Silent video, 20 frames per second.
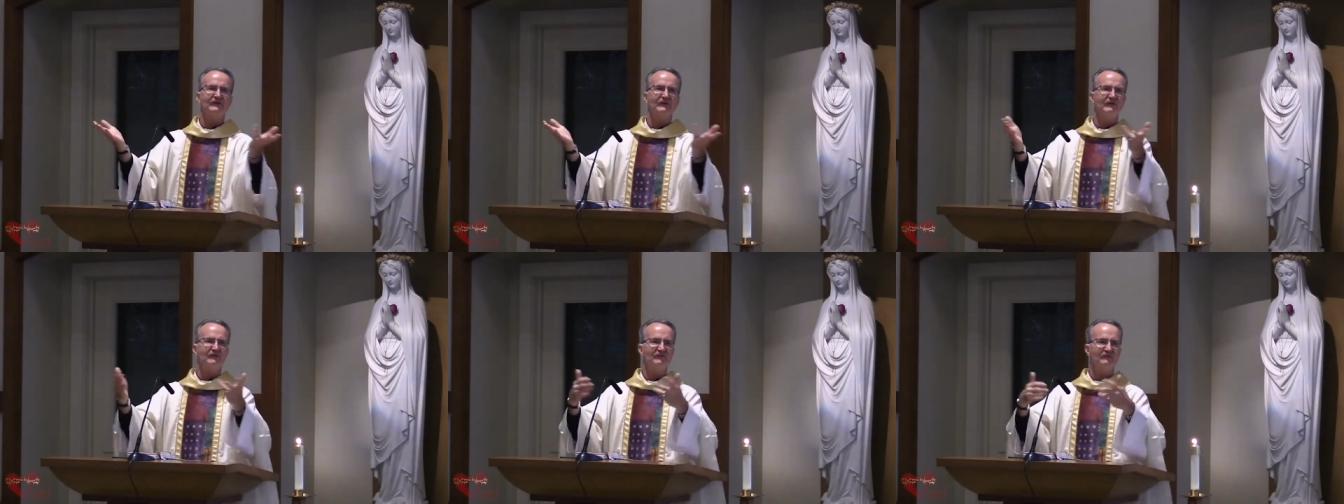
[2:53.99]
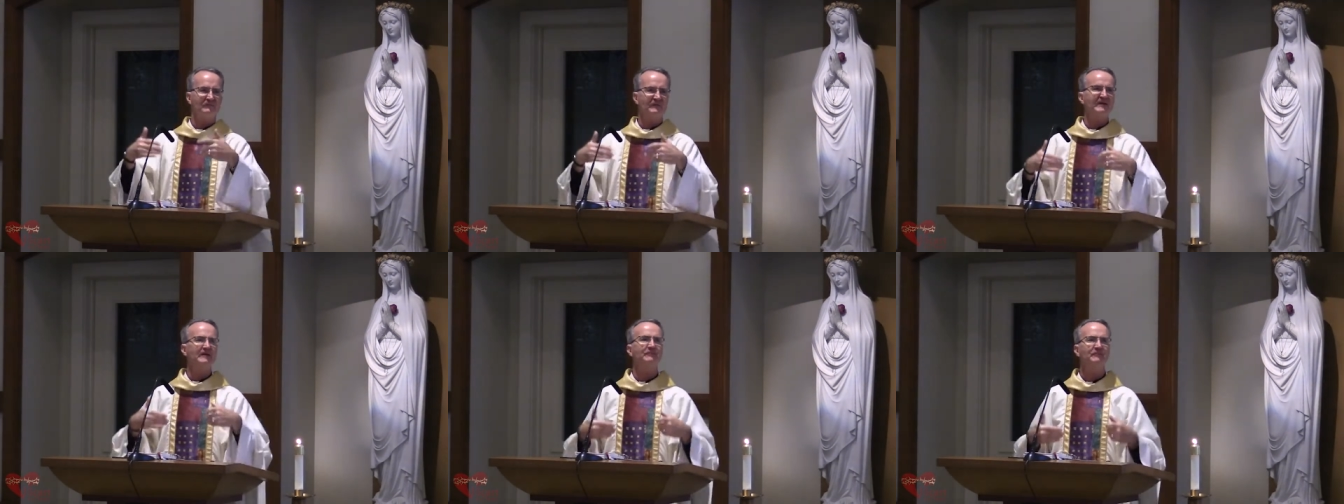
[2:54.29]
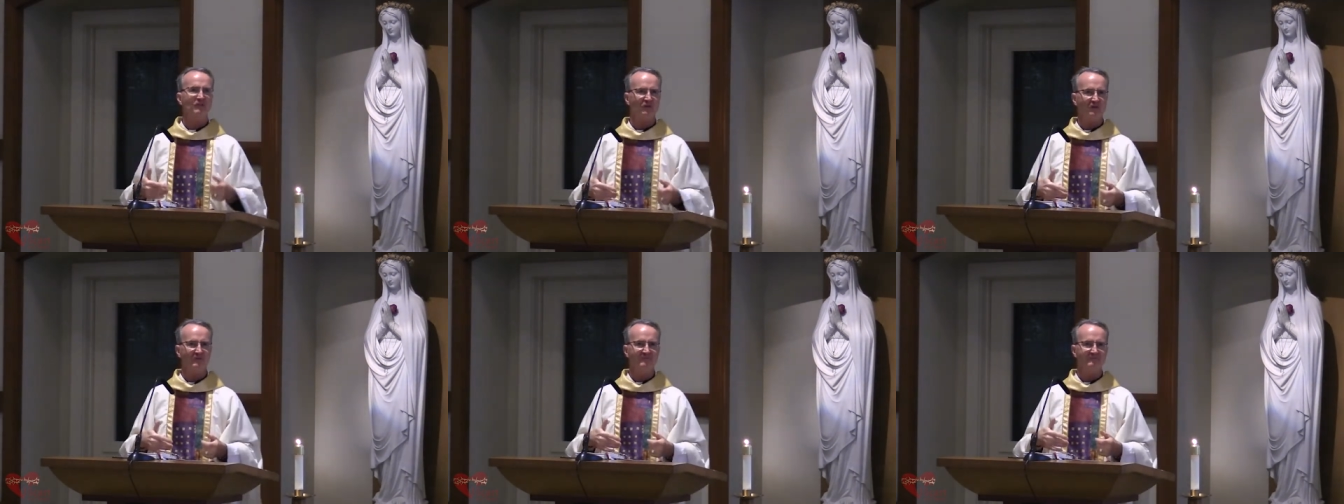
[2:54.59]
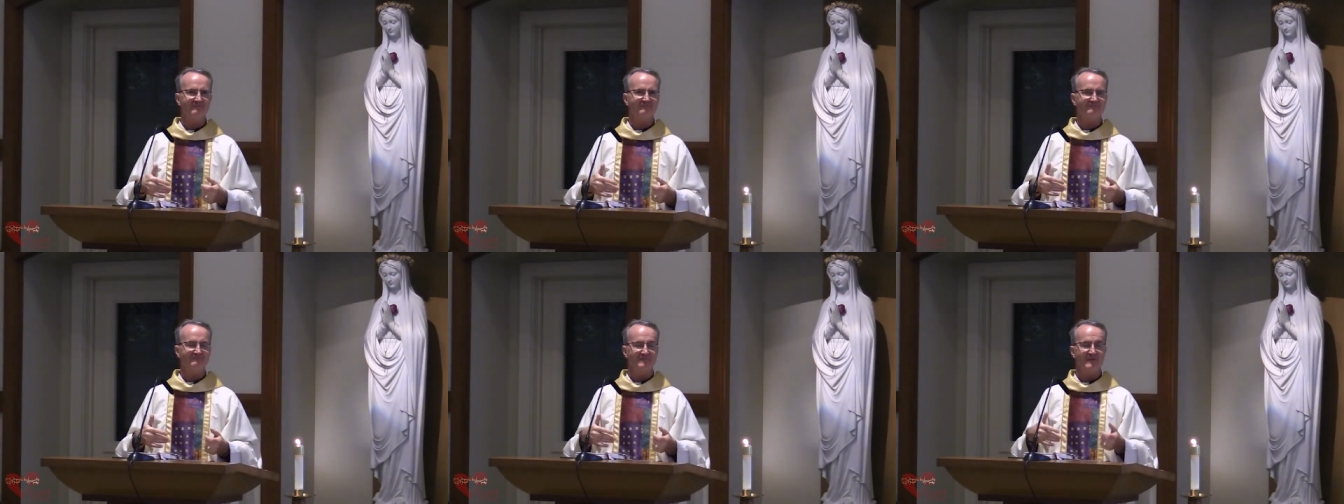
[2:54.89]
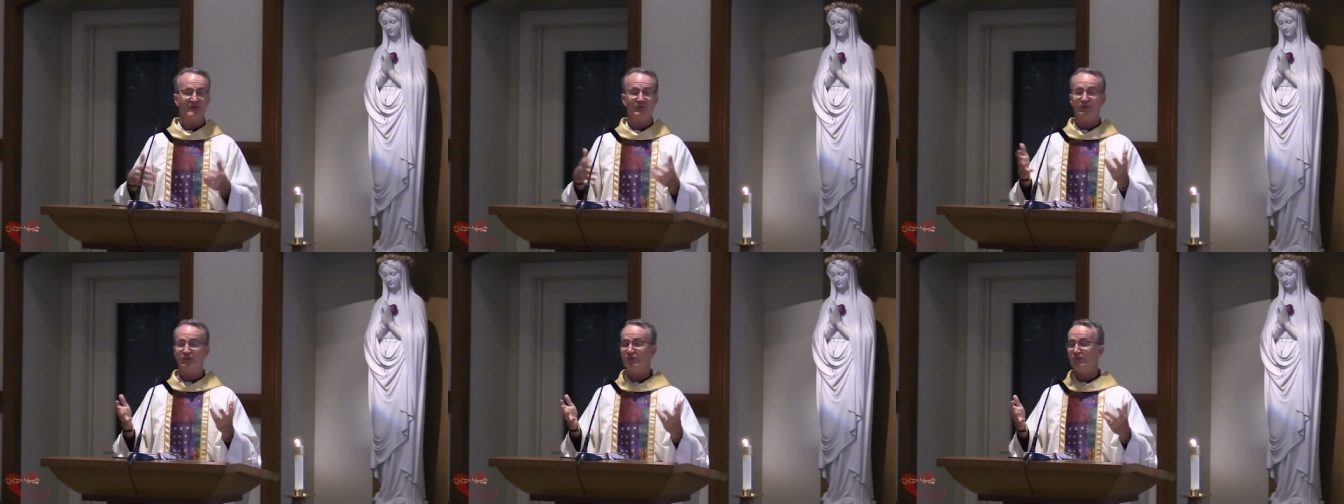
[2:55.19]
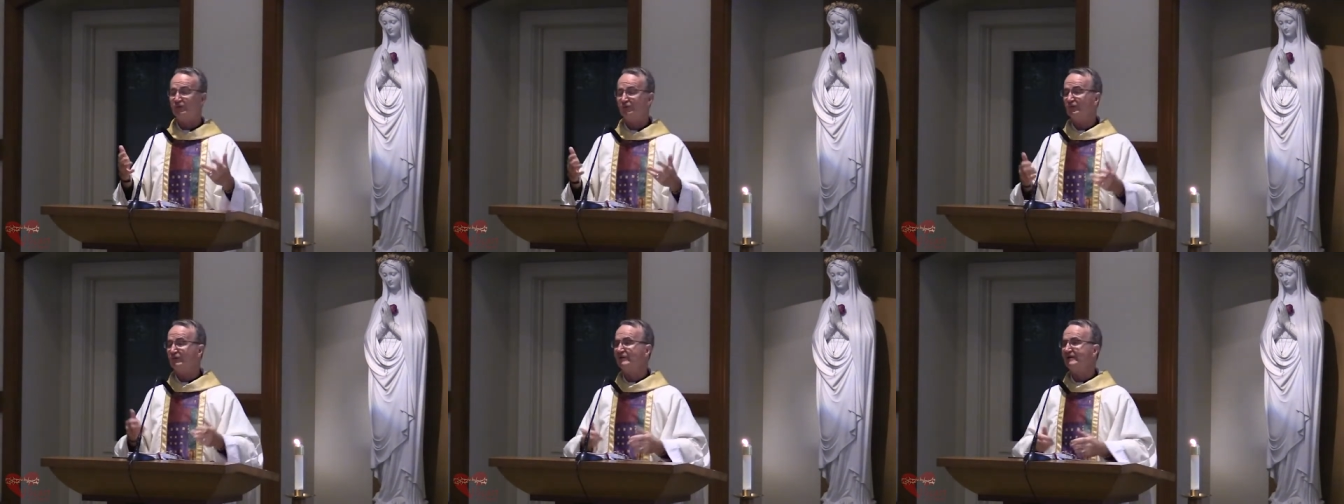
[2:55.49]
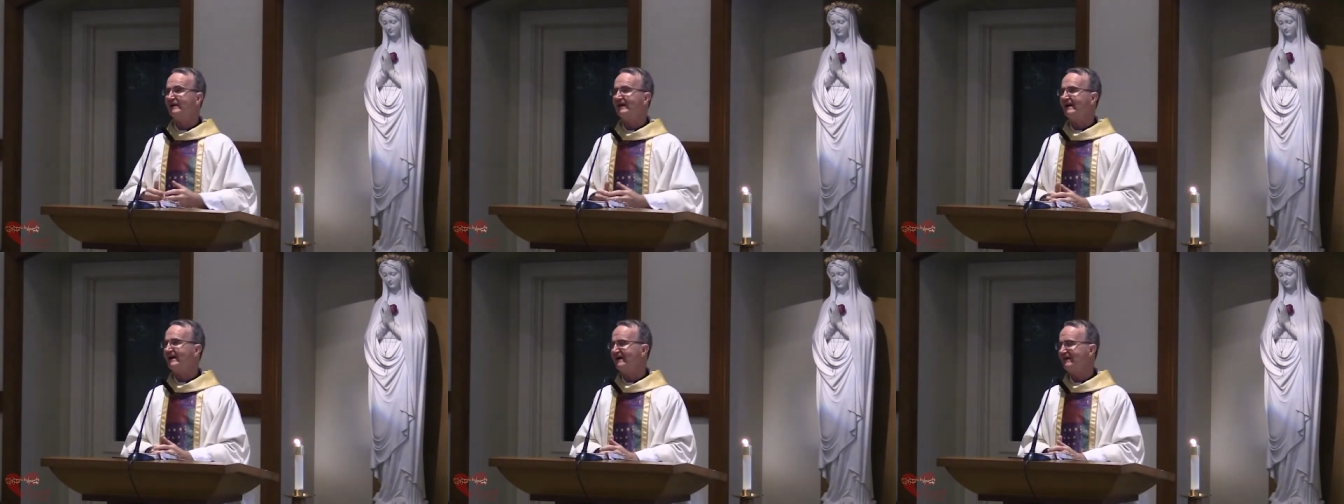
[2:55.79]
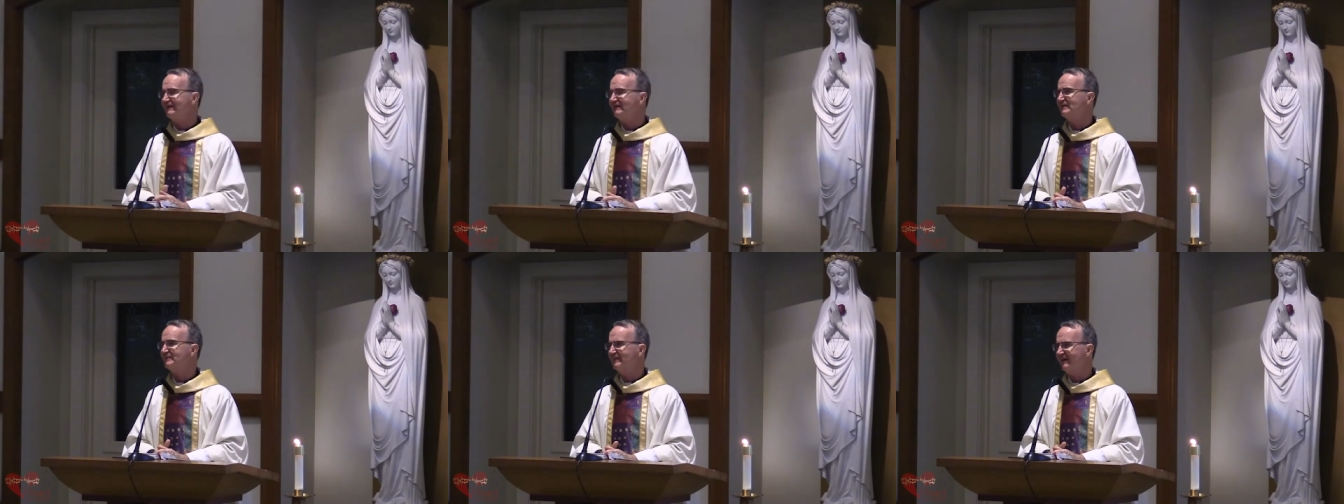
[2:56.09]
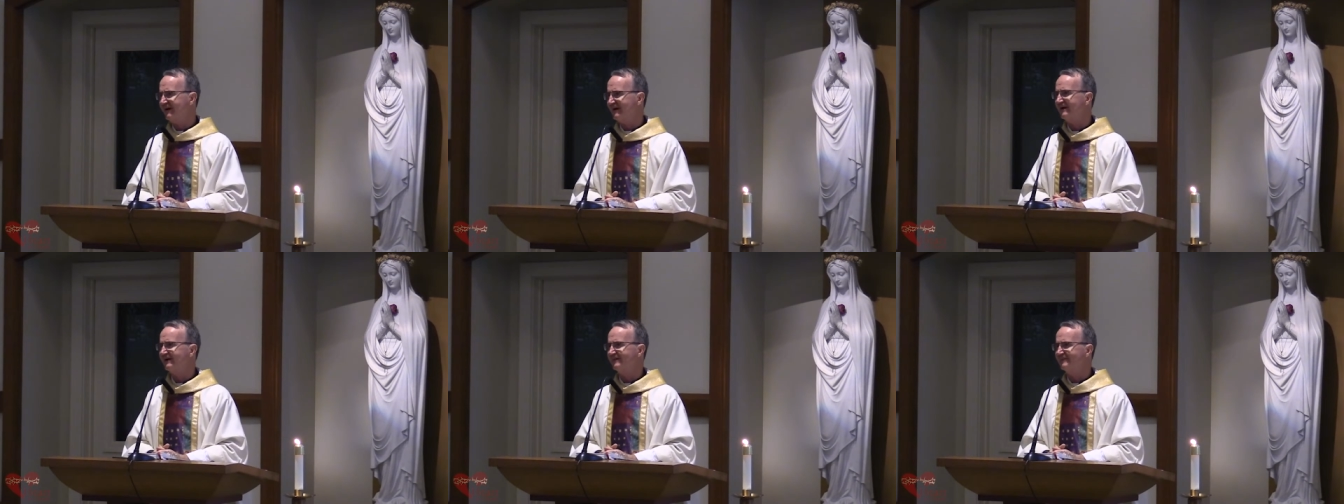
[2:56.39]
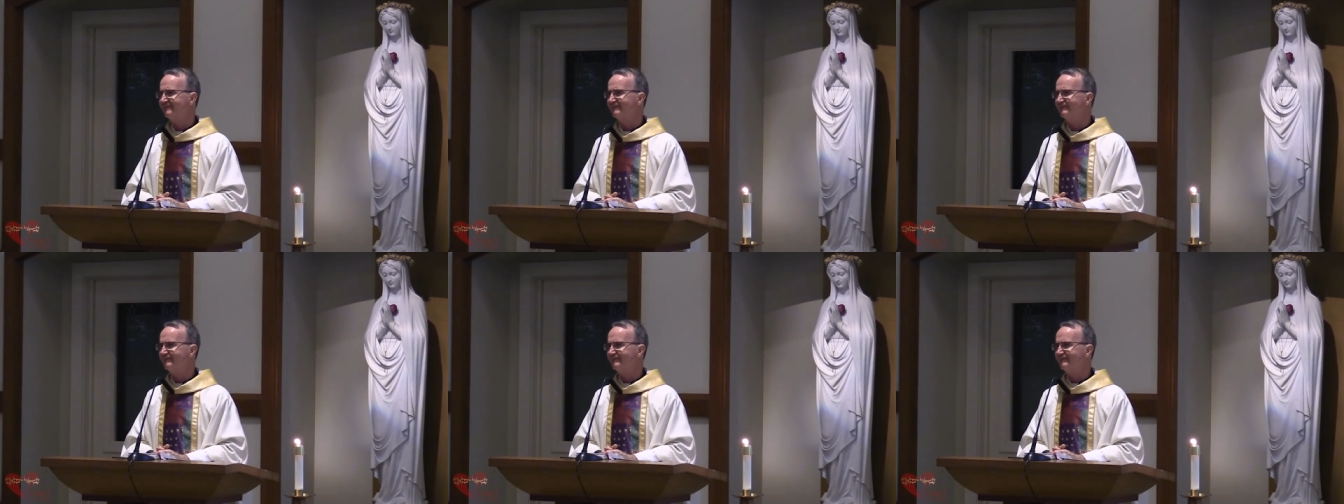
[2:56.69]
of people, the good and the bad.